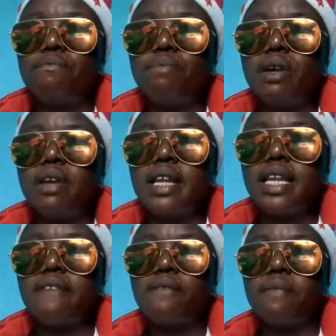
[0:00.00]
pulling
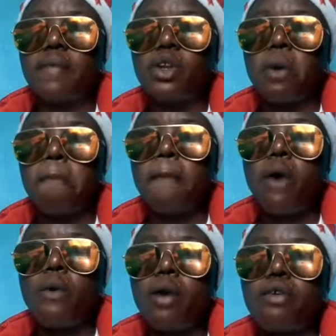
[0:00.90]
out from their
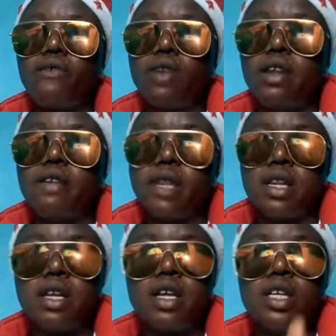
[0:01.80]
normal way of
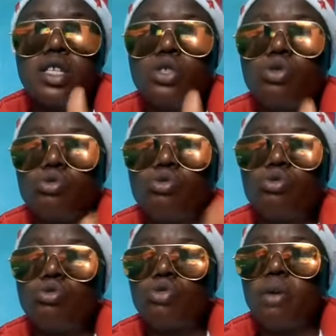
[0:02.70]
living to
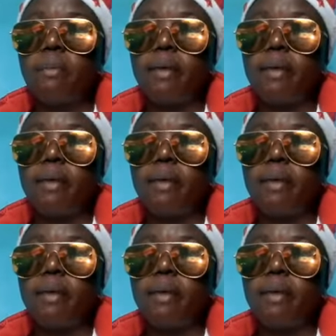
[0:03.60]
do some